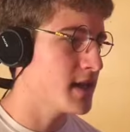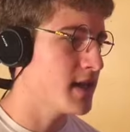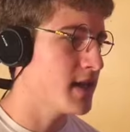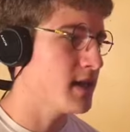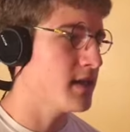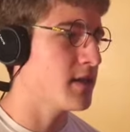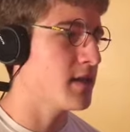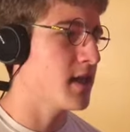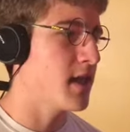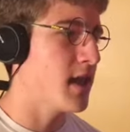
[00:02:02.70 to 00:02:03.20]

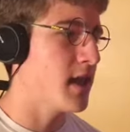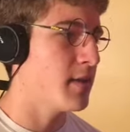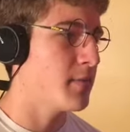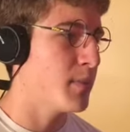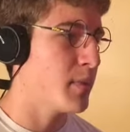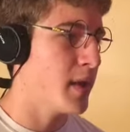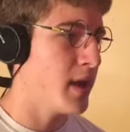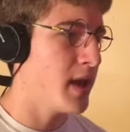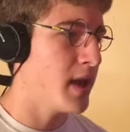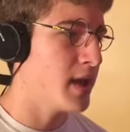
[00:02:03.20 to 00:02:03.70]
Incline
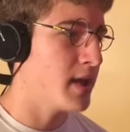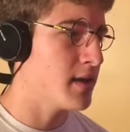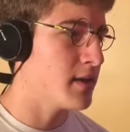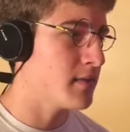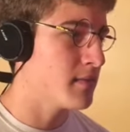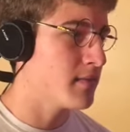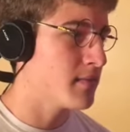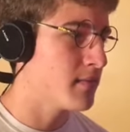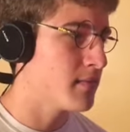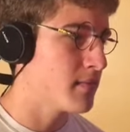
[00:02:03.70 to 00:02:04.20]
plane.
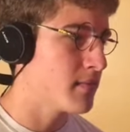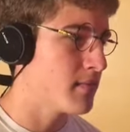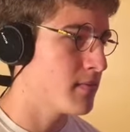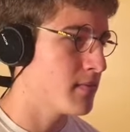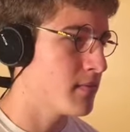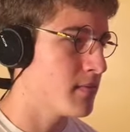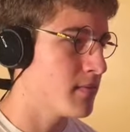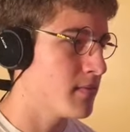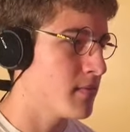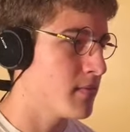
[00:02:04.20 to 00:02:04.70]

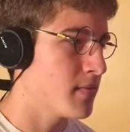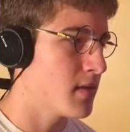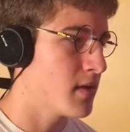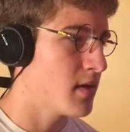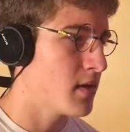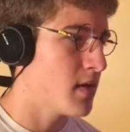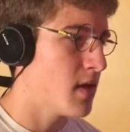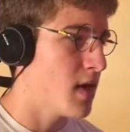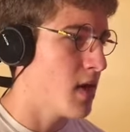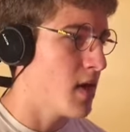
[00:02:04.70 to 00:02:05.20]

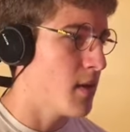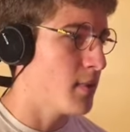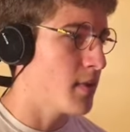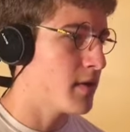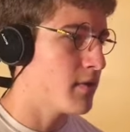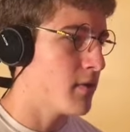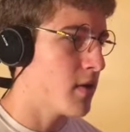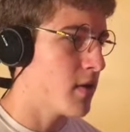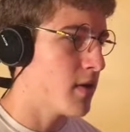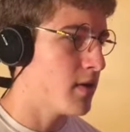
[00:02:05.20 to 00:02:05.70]

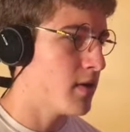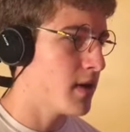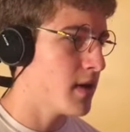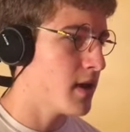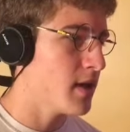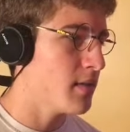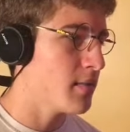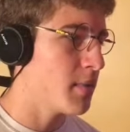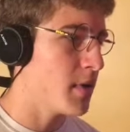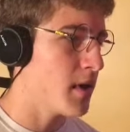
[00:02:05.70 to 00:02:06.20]
But
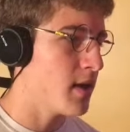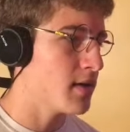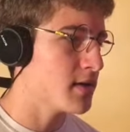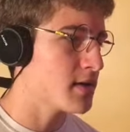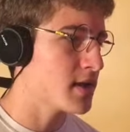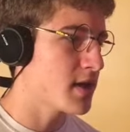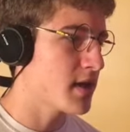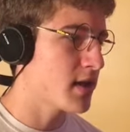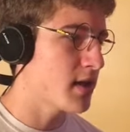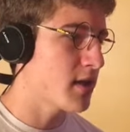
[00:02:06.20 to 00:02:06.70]
rolling balls
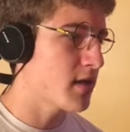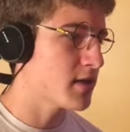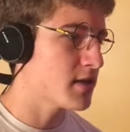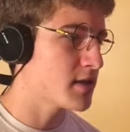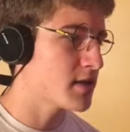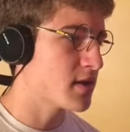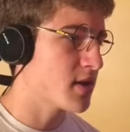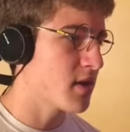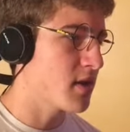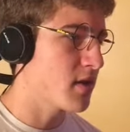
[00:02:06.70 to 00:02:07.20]
can
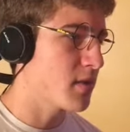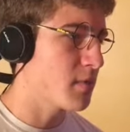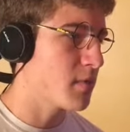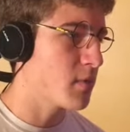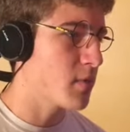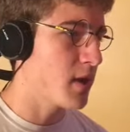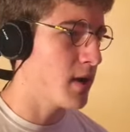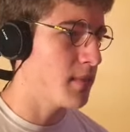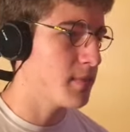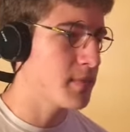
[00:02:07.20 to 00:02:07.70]
also
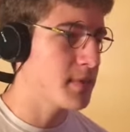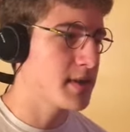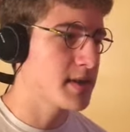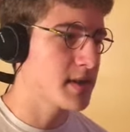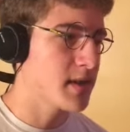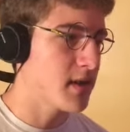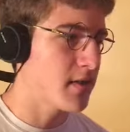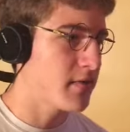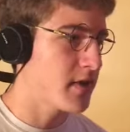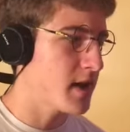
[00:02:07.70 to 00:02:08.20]
quite be
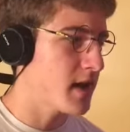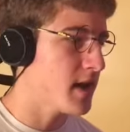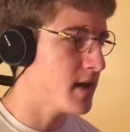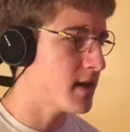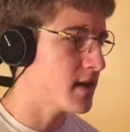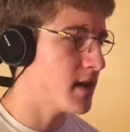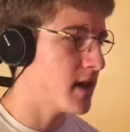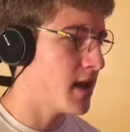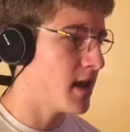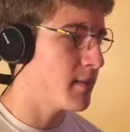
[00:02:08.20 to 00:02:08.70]
solved.
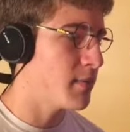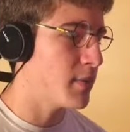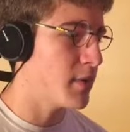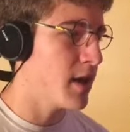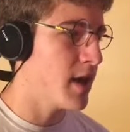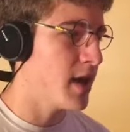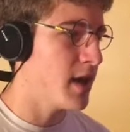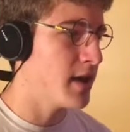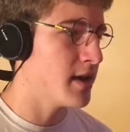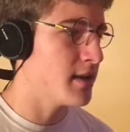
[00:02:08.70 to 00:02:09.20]
Incline
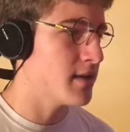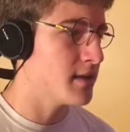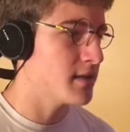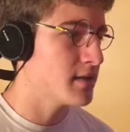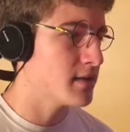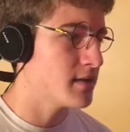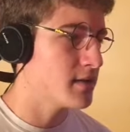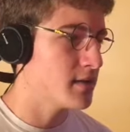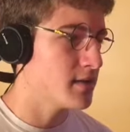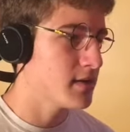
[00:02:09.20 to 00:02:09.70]
plane.
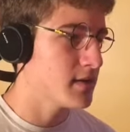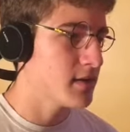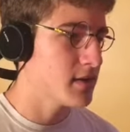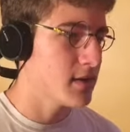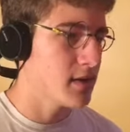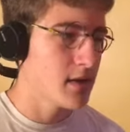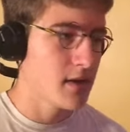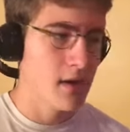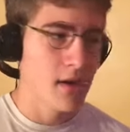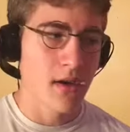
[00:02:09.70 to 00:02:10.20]

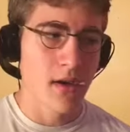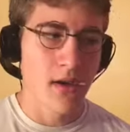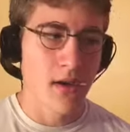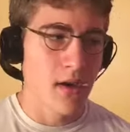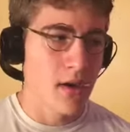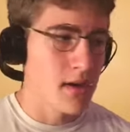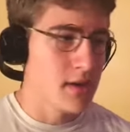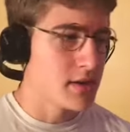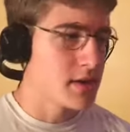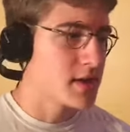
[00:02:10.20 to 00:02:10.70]

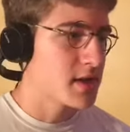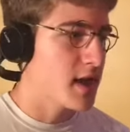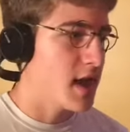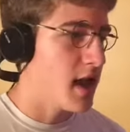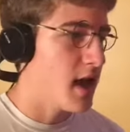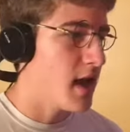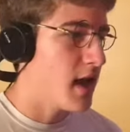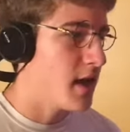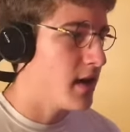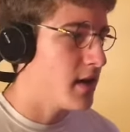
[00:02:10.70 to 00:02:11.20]
Just
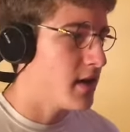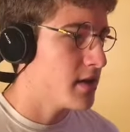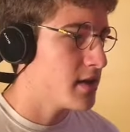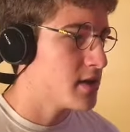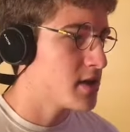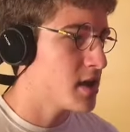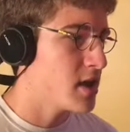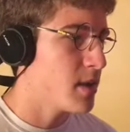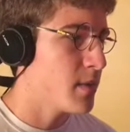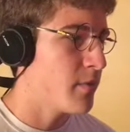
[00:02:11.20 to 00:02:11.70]
add a
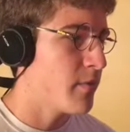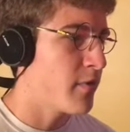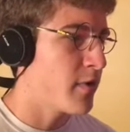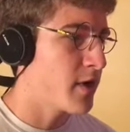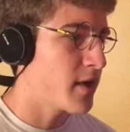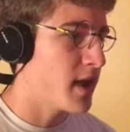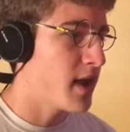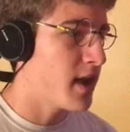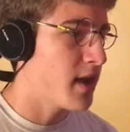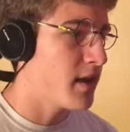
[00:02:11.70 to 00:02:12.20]
term for
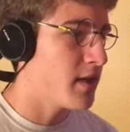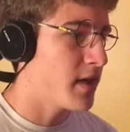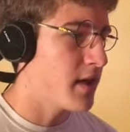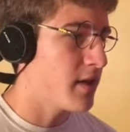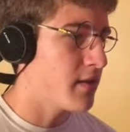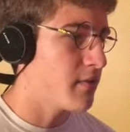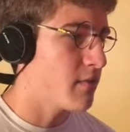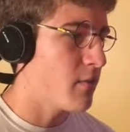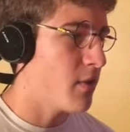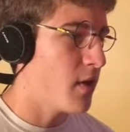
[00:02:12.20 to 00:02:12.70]
K
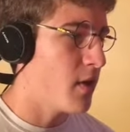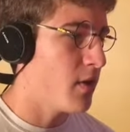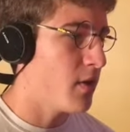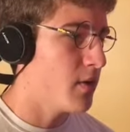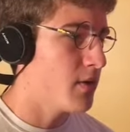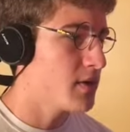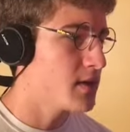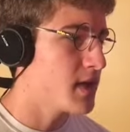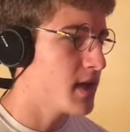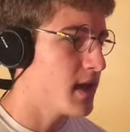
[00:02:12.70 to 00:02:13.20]
that
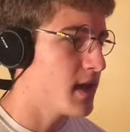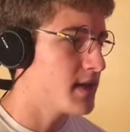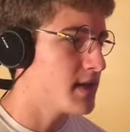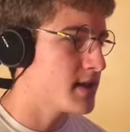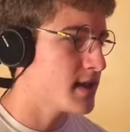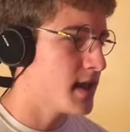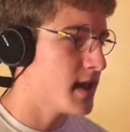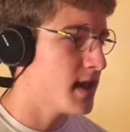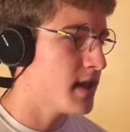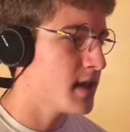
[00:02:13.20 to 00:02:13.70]

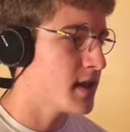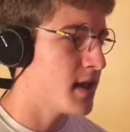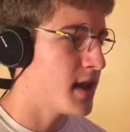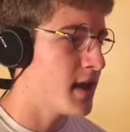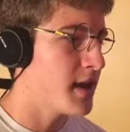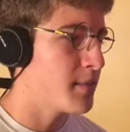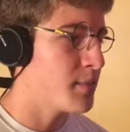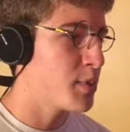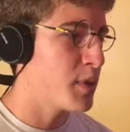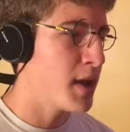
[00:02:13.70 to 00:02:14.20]
rotates.
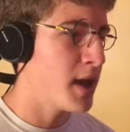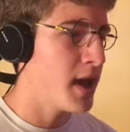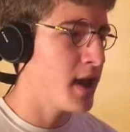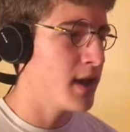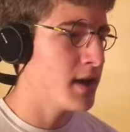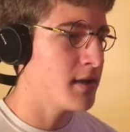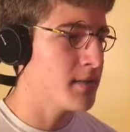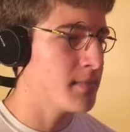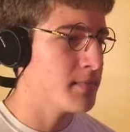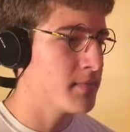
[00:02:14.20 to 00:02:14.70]
Incline
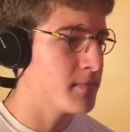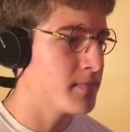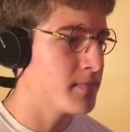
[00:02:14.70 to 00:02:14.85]
plane.